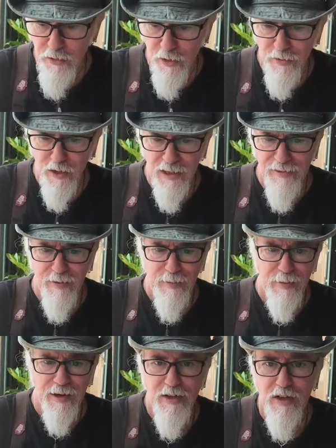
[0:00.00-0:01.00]
So if you're leaving
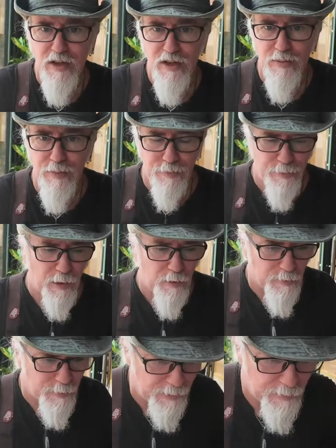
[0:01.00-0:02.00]
me messages, bear
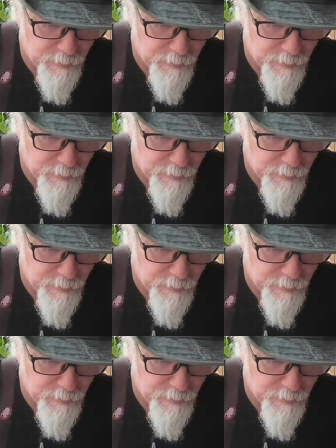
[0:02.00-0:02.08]
with me.